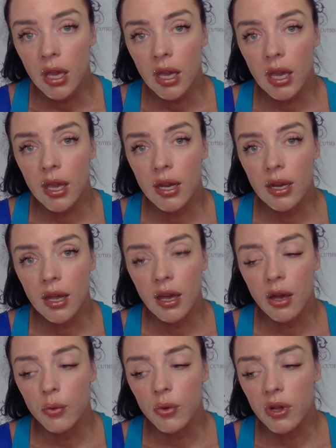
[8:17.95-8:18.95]
And
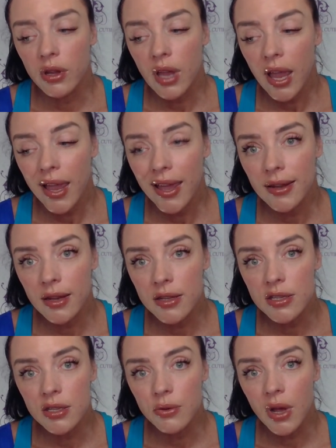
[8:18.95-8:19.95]
we'll head
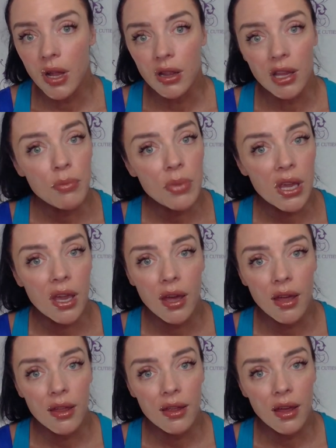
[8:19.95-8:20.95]
into
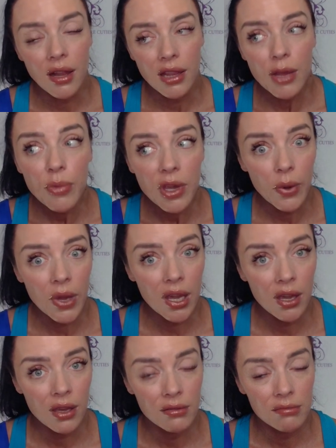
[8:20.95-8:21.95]
Olympia
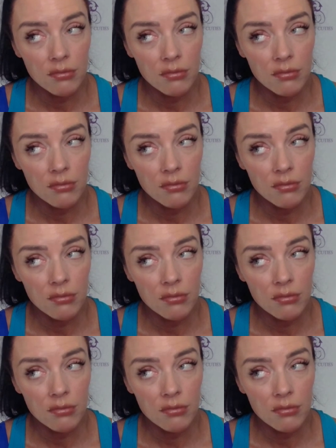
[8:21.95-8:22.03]
week.